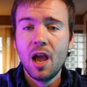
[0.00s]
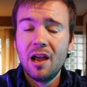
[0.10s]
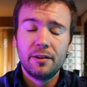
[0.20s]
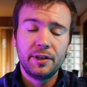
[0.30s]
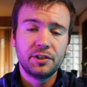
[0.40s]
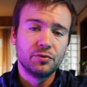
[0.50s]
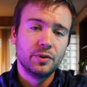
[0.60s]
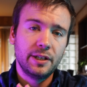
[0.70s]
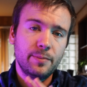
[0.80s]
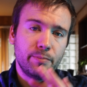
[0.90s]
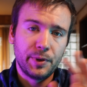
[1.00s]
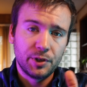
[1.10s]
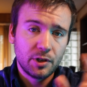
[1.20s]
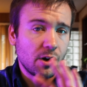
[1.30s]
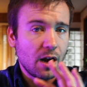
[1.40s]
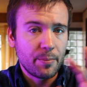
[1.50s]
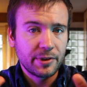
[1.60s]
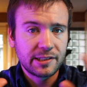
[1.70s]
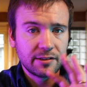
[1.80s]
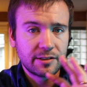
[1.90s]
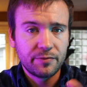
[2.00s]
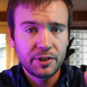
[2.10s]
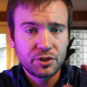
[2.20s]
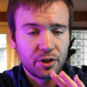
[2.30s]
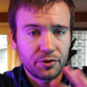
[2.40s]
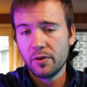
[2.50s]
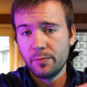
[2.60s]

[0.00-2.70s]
These are really mirror opposites of each other.